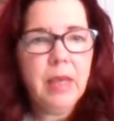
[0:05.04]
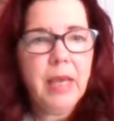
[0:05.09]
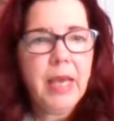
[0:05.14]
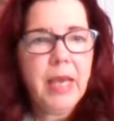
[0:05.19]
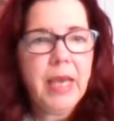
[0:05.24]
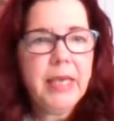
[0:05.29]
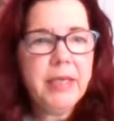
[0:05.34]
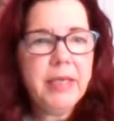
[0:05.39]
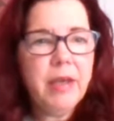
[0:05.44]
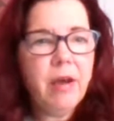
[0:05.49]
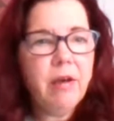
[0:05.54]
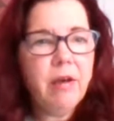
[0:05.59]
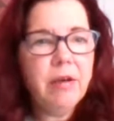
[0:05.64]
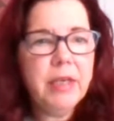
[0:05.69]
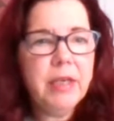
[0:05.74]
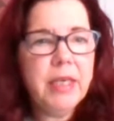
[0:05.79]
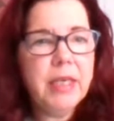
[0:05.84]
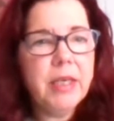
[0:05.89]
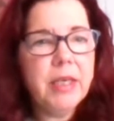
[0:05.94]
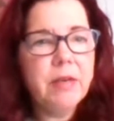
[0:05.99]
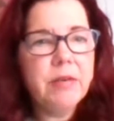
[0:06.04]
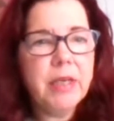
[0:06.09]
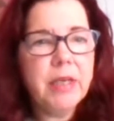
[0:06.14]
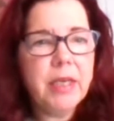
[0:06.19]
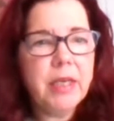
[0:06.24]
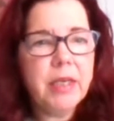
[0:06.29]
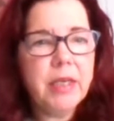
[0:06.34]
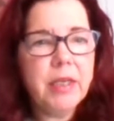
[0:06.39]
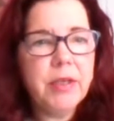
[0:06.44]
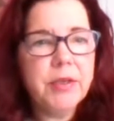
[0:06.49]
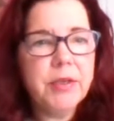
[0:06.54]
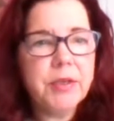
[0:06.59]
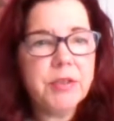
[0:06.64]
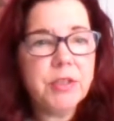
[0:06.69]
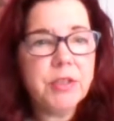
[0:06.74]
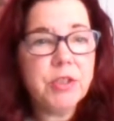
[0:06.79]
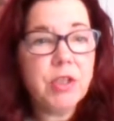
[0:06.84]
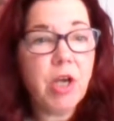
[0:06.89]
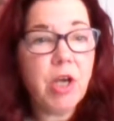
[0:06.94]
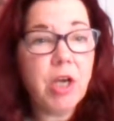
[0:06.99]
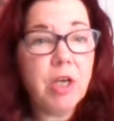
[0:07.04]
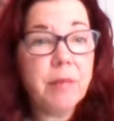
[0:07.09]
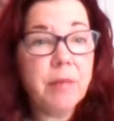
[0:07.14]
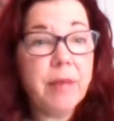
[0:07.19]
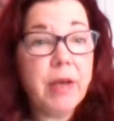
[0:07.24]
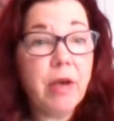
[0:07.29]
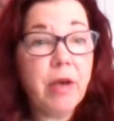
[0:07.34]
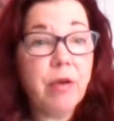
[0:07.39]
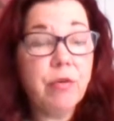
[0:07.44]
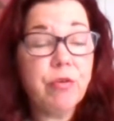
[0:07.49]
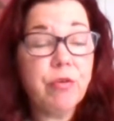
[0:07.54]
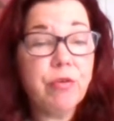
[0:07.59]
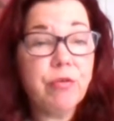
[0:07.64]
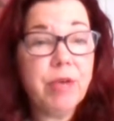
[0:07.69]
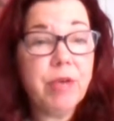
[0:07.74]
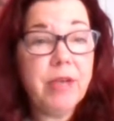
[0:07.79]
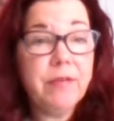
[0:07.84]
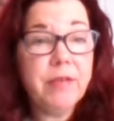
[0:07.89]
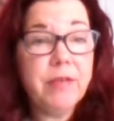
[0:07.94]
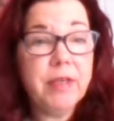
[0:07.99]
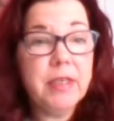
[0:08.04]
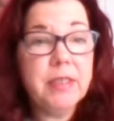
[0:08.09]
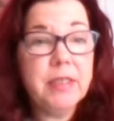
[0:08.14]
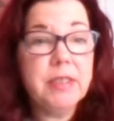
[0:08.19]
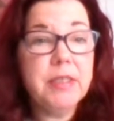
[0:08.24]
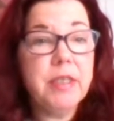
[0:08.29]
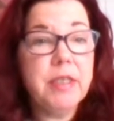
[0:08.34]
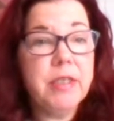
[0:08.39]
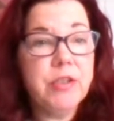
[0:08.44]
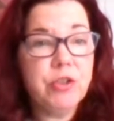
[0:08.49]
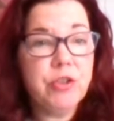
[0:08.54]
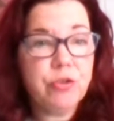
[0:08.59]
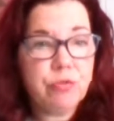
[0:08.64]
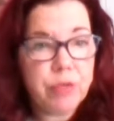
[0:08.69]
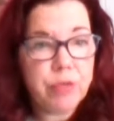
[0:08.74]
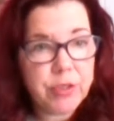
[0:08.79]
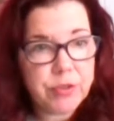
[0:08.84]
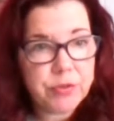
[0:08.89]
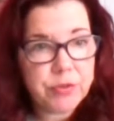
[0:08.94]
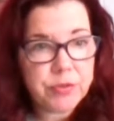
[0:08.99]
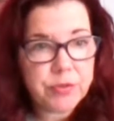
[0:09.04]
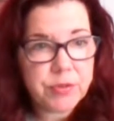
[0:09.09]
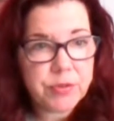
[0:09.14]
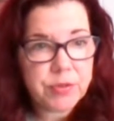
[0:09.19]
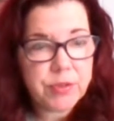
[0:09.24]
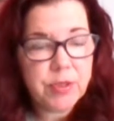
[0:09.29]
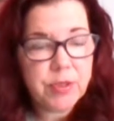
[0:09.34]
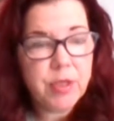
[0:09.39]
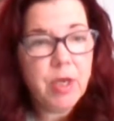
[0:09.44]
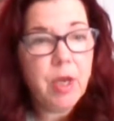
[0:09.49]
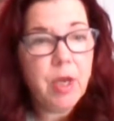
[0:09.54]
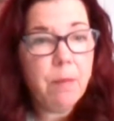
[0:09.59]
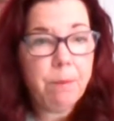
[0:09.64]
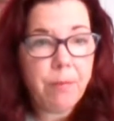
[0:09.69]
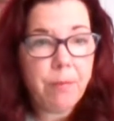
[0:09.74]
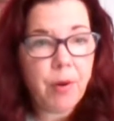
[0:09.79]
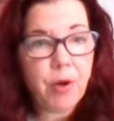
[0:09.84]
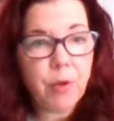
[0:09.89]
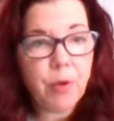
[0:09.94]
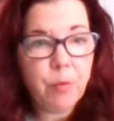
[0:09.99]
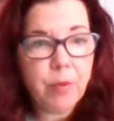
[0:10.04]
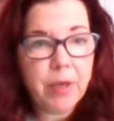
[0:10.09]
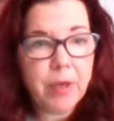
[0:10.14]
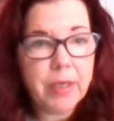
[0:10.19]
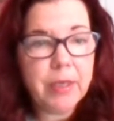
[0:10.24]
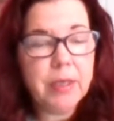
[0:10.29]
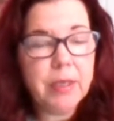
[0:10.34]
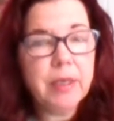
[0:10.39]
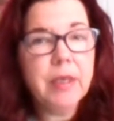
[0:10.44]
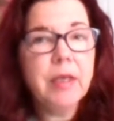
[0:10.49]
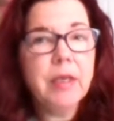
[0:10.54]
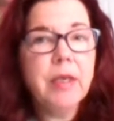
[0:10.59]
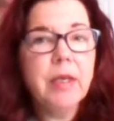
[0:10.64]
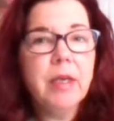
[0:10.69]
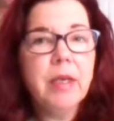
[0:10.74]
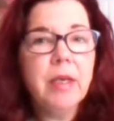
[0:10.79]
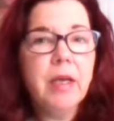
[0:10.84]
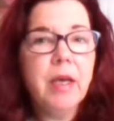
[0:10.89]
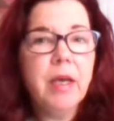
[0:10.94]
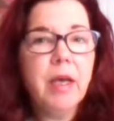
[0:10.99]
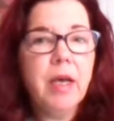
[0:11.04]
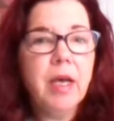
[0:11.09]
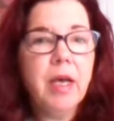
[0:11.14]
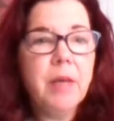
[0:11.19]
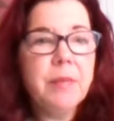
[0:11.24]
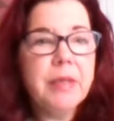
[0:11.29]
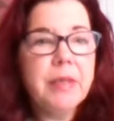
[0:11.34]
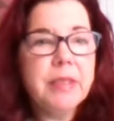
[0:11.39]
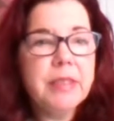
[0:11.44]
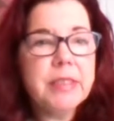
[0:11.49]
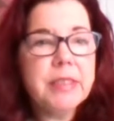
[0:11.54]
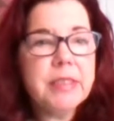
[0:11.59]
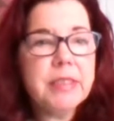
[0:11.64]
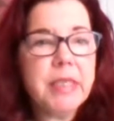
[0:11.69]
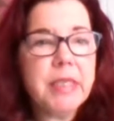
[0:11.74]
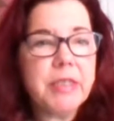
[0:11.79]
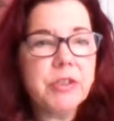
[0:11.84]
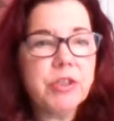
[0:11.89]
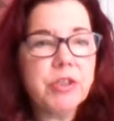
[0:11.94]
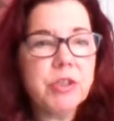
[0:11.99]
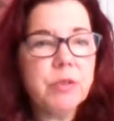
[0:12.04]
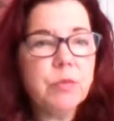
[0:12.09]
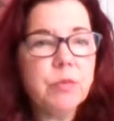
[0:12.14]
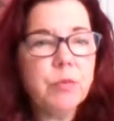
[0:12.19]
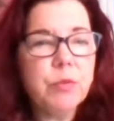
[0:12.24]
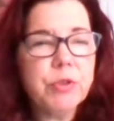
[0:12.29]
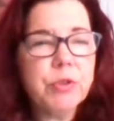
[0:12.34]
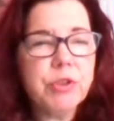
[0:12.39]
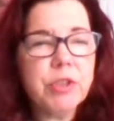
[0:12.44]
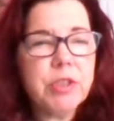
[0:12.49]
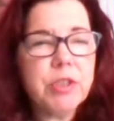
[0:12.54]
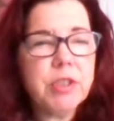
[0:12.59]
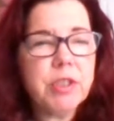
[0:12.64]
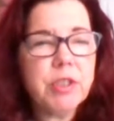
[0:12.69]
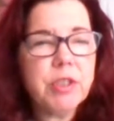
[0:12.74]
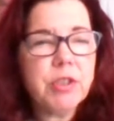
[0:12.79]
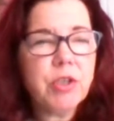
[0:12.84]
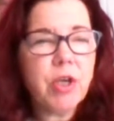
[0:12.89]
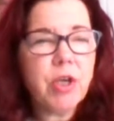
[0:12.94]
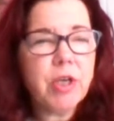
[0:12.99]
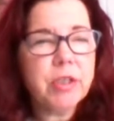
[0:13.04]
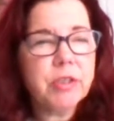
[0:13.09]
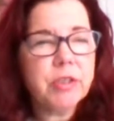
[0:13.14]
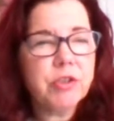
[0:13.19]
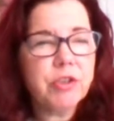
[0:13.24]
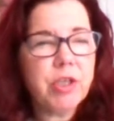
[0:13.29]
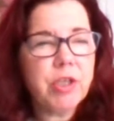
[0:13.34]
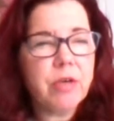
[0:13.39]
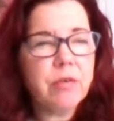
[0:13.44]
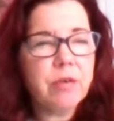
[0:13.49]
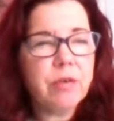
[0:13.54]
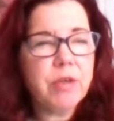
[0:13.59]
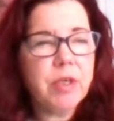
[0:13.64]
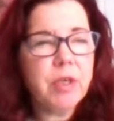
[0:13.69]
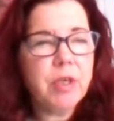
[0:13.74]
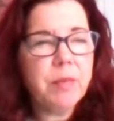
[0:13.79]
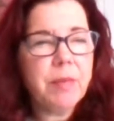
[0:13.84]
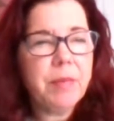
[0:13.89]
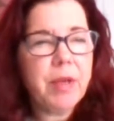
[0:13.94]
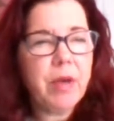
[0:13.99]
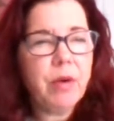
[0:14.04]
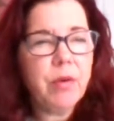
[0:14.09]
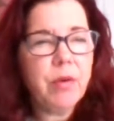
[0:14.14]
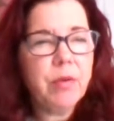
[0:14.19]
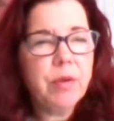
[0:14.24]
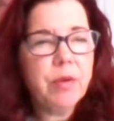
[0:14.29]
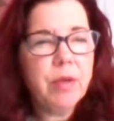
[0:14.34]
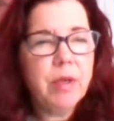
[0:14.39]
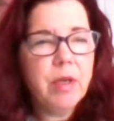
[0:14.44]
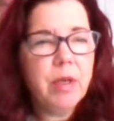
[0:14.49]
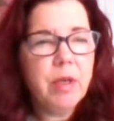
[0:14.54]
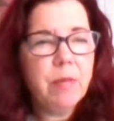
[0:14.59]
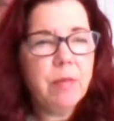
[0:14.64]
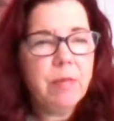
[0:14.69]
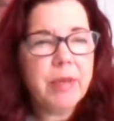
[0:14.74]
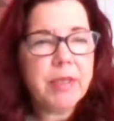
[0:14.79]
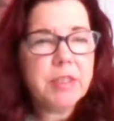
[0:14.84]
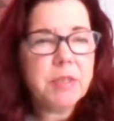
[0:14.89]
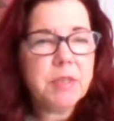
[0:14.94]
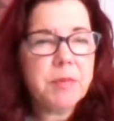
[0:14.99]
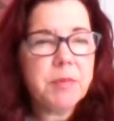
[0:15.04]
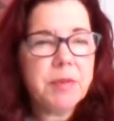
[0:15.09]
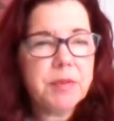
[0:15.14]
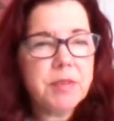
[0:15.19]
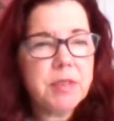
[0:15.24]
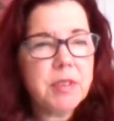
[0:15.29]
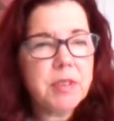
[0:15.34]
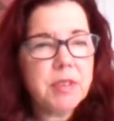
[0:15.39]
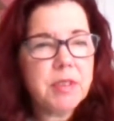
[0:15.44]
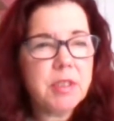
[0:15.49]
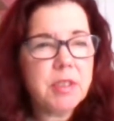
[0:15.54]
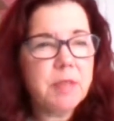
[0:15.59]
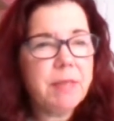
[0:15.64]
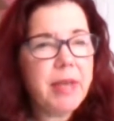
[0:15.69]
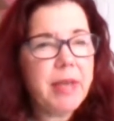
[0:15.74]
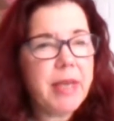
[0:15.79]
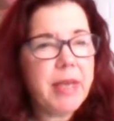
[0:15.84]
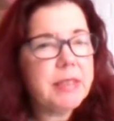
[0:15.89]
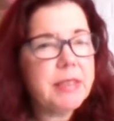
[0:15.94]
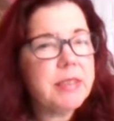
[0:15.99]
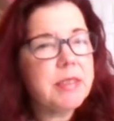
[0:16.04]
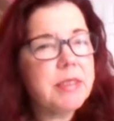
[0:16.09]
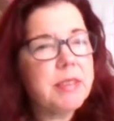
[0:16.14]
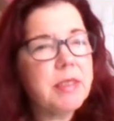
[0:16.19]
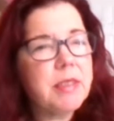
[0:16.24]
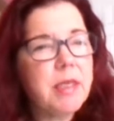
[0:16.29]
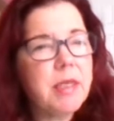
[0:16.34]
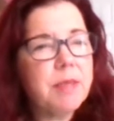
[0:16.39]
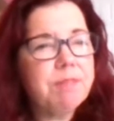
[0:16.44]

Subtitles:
Hey y'all, Keto Nana here to talk about cravings and triggers, Part 1. In this session, we're just going to talk generally about my experiences in the past